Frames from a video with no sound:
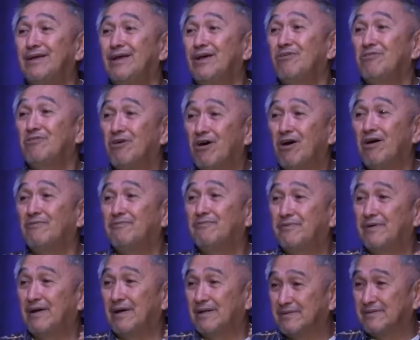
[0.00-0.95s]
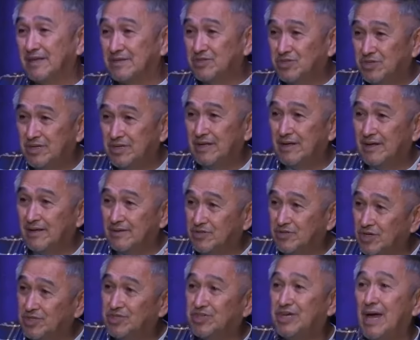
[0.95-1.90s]
of the, uh,
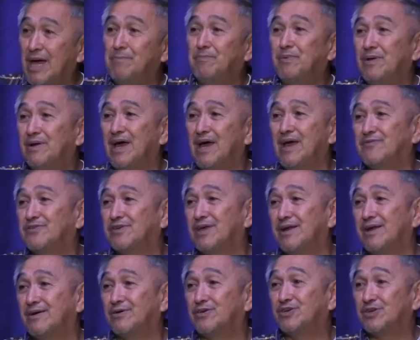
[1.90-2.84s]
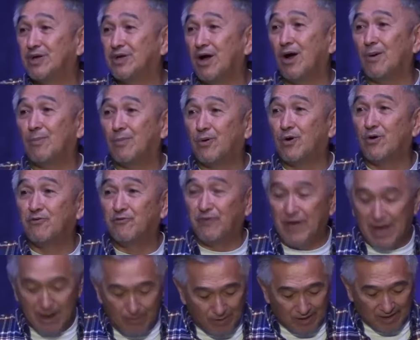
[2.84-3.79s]
the Champion Life Center Scarborough
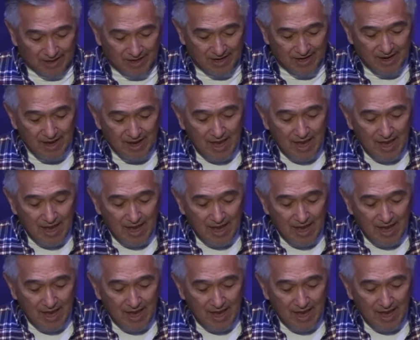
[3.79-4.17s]
family.